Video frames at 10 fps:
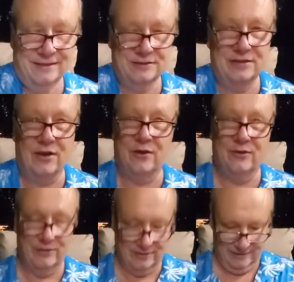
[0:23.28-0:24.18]
So,
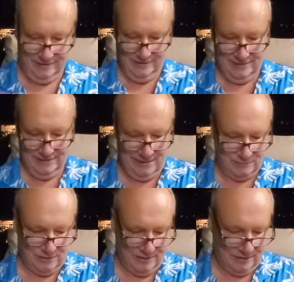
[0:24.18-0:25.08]

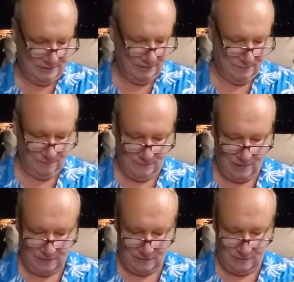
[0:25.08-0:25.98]
Samsung
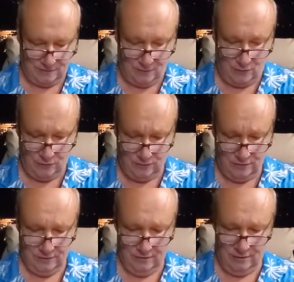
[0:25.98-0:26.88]
S10 phone.
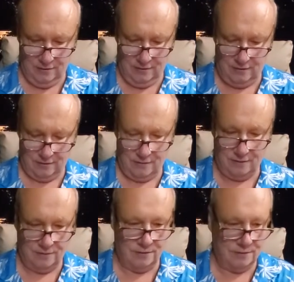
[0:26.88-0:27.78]

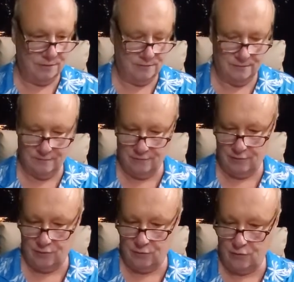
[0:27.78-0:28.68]
And
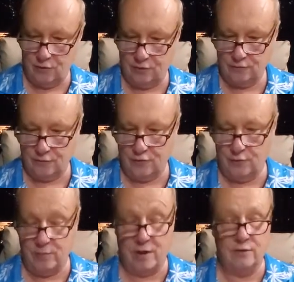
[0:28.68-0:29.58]
here we are on
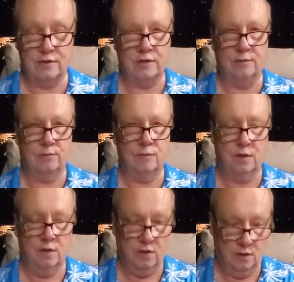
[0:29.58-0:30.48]
the balcony.
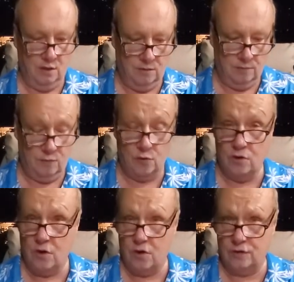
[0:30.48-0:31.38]
4
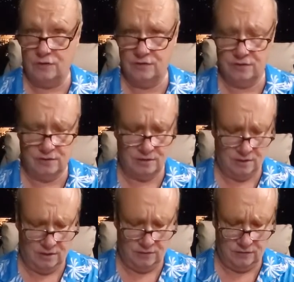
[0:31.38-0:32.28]
cards,
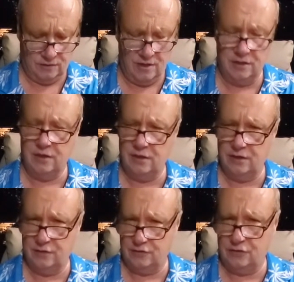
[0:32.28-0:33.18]
and it's kind of
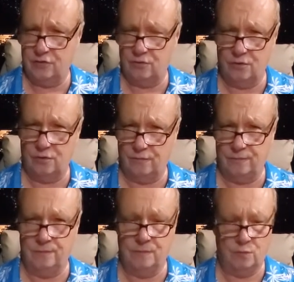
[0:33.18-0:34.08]
getting a general
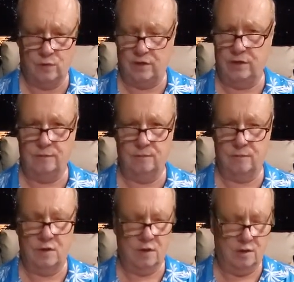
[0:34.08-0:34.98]
reading
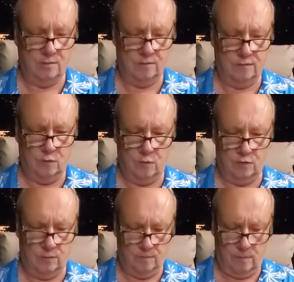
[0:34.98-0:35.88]

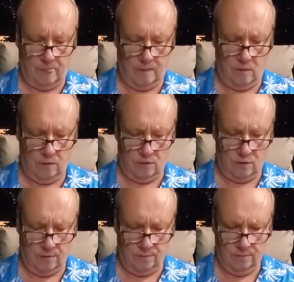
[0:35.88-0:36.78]
for our